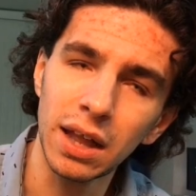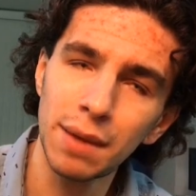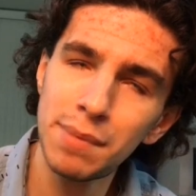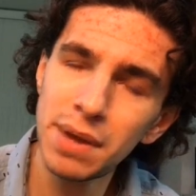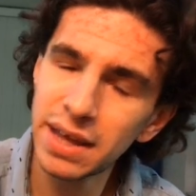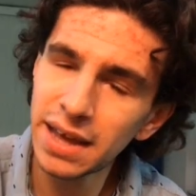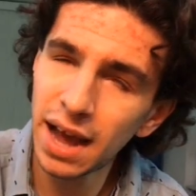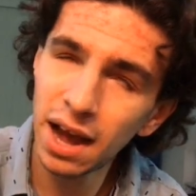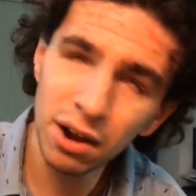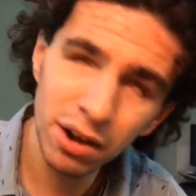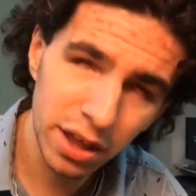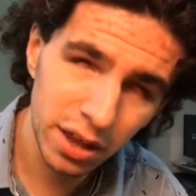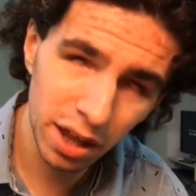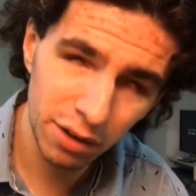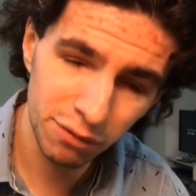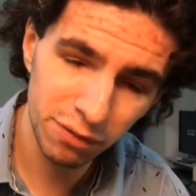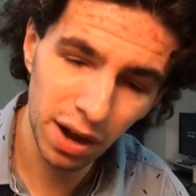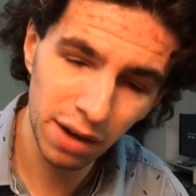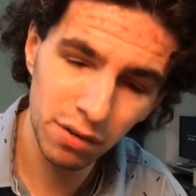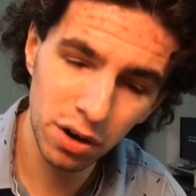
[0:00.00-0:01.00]
let me
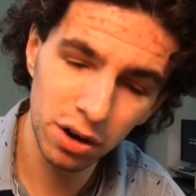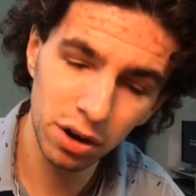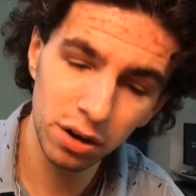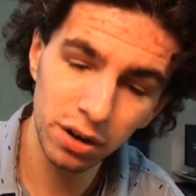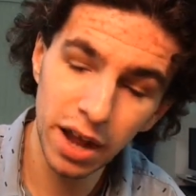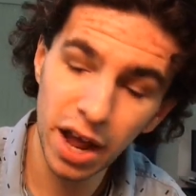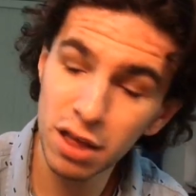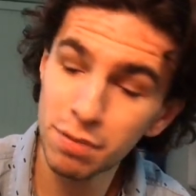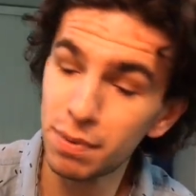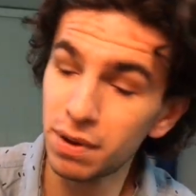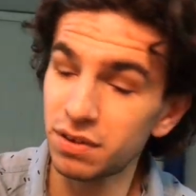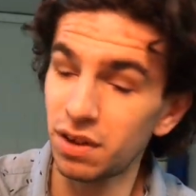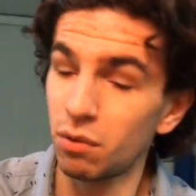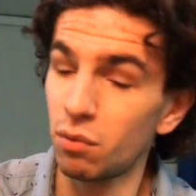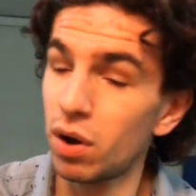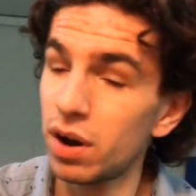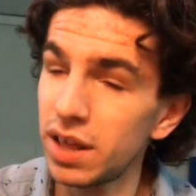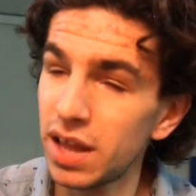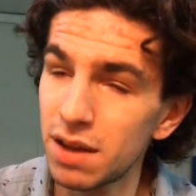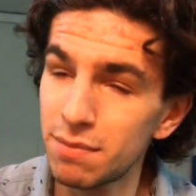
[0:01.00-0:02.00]
calculate 500 less because
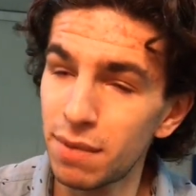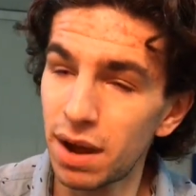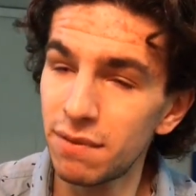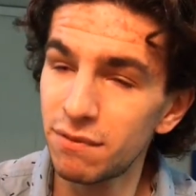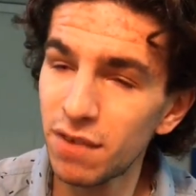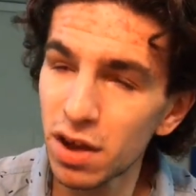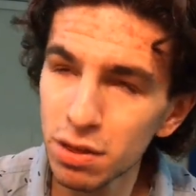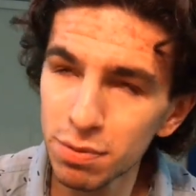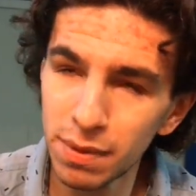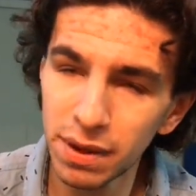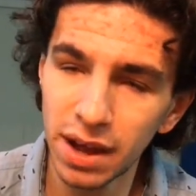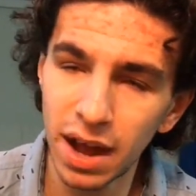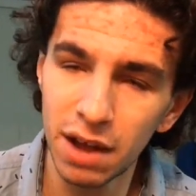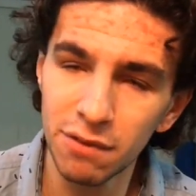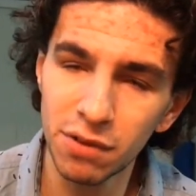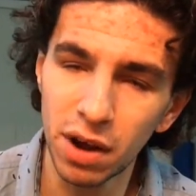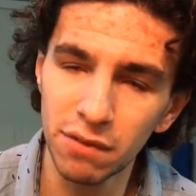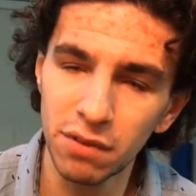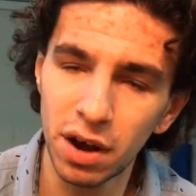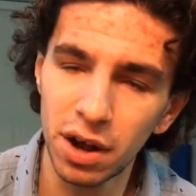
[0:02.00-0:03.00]
I want to give my investment
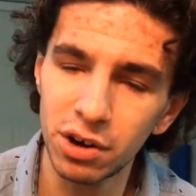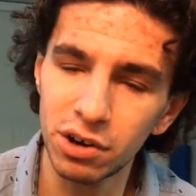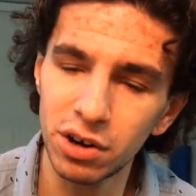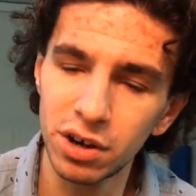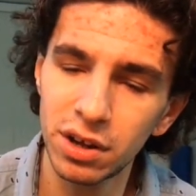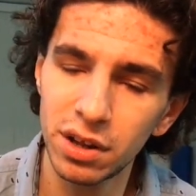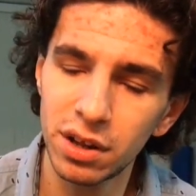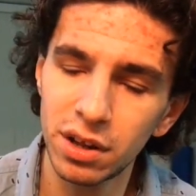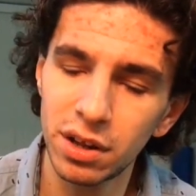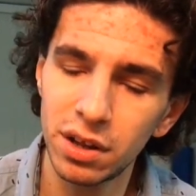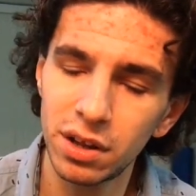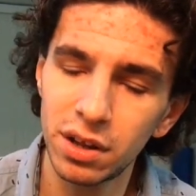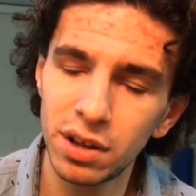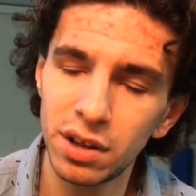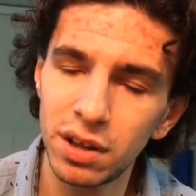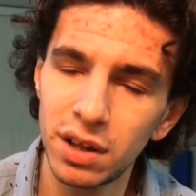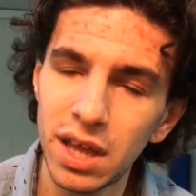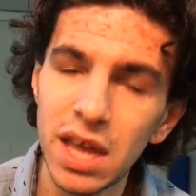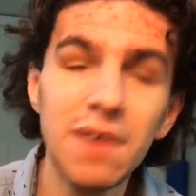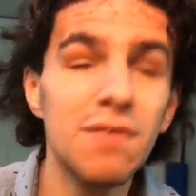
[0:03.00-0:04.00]
guy 500
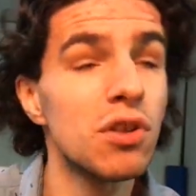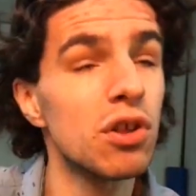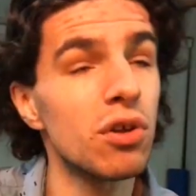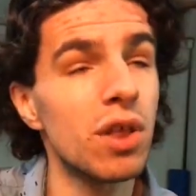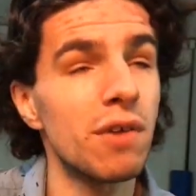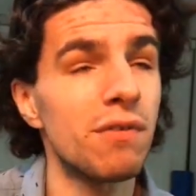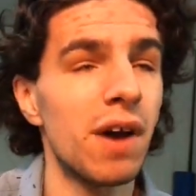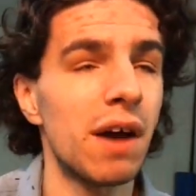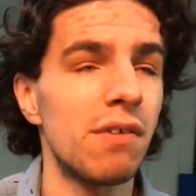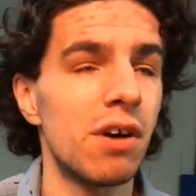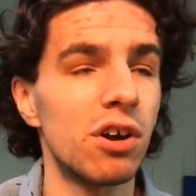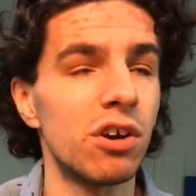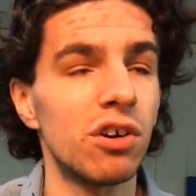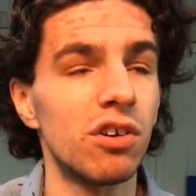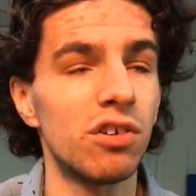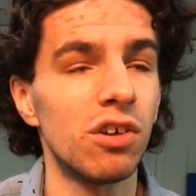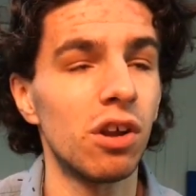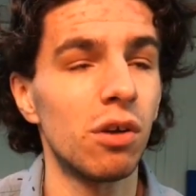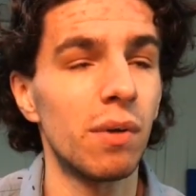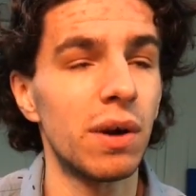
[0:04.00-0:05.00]
even though that
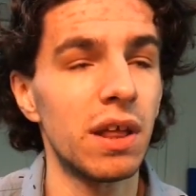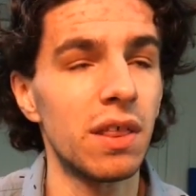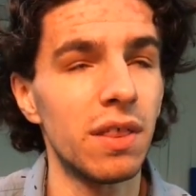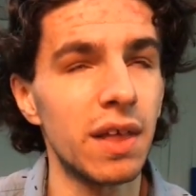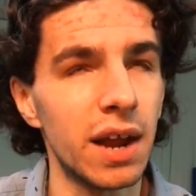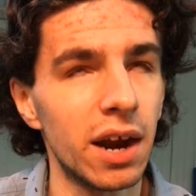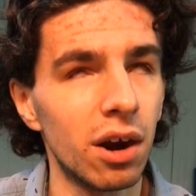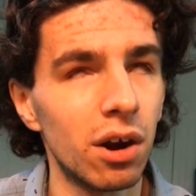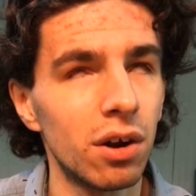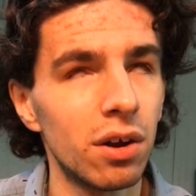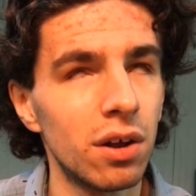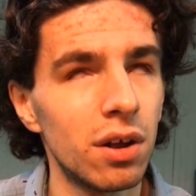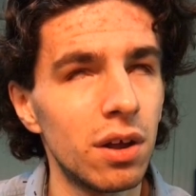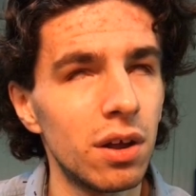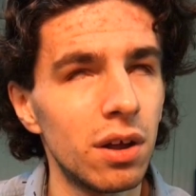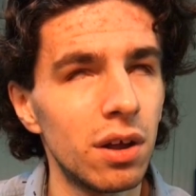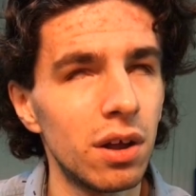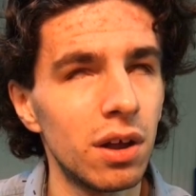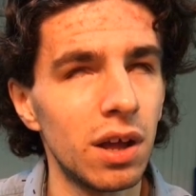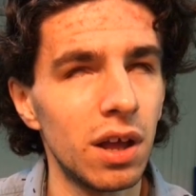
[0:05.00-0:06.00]
500 is still already there.
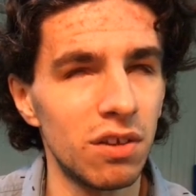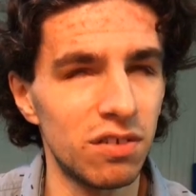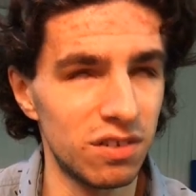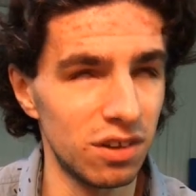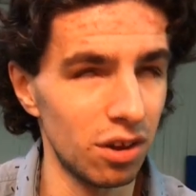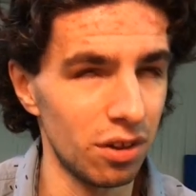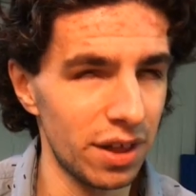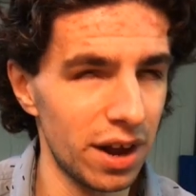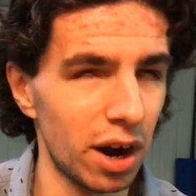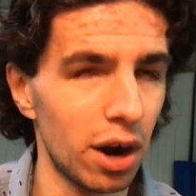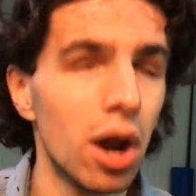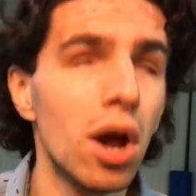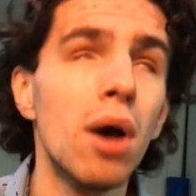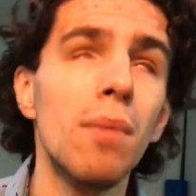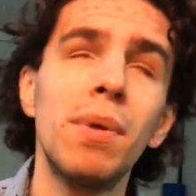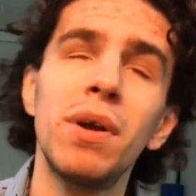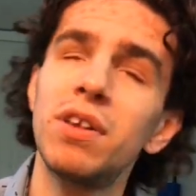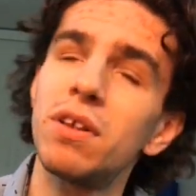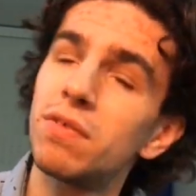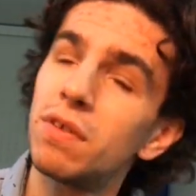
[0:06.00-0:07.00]
It's still there.
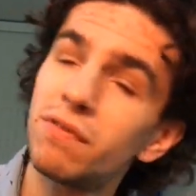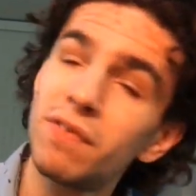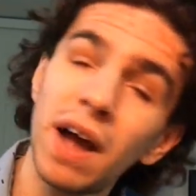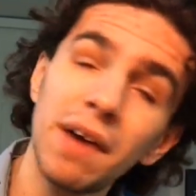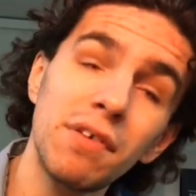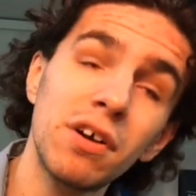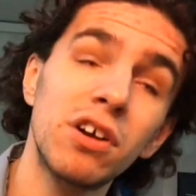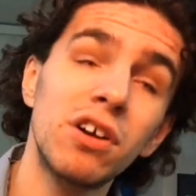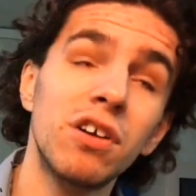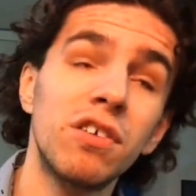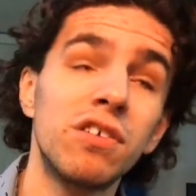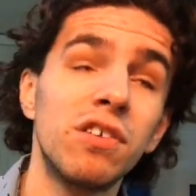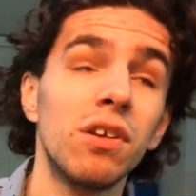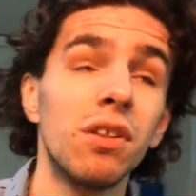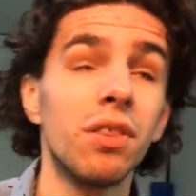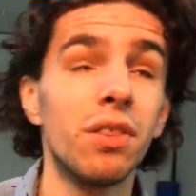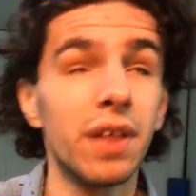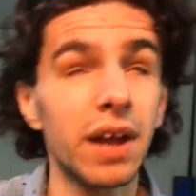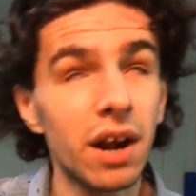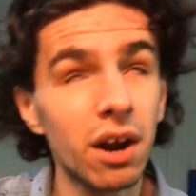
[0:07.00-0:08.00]
Because if the 500 is
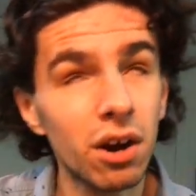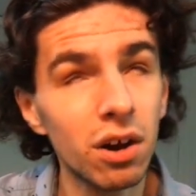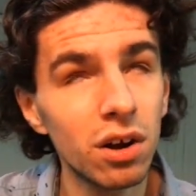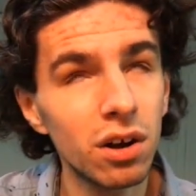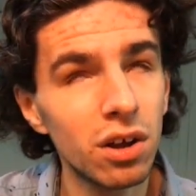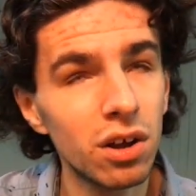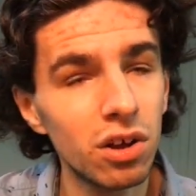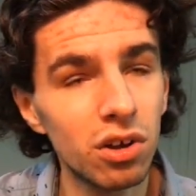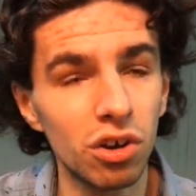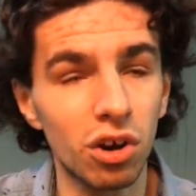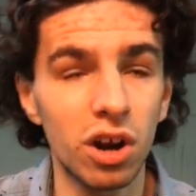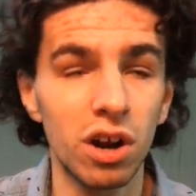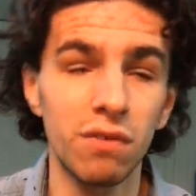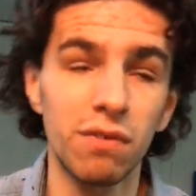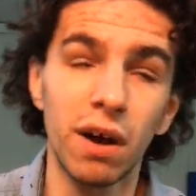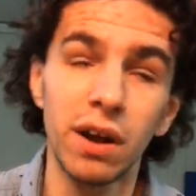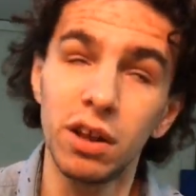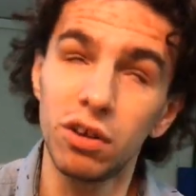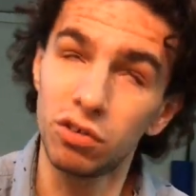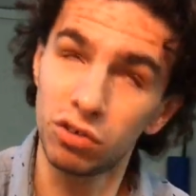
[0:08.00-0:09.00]
still there, you're
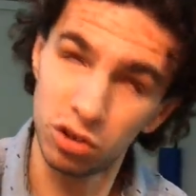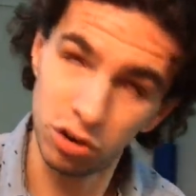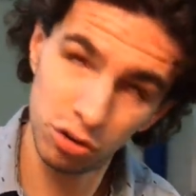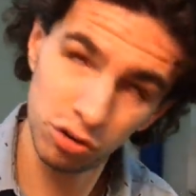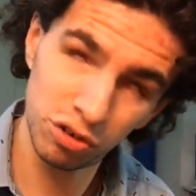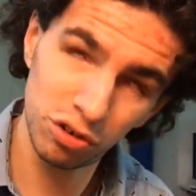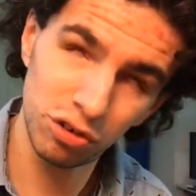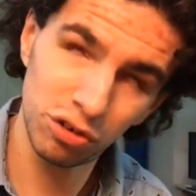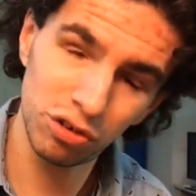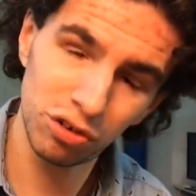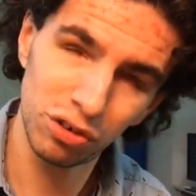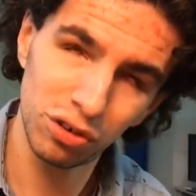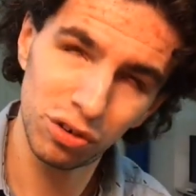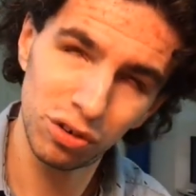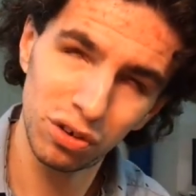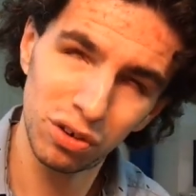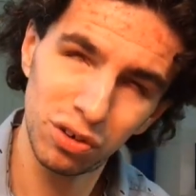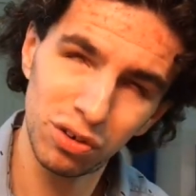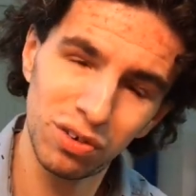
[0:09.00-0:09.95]
going to find excuses,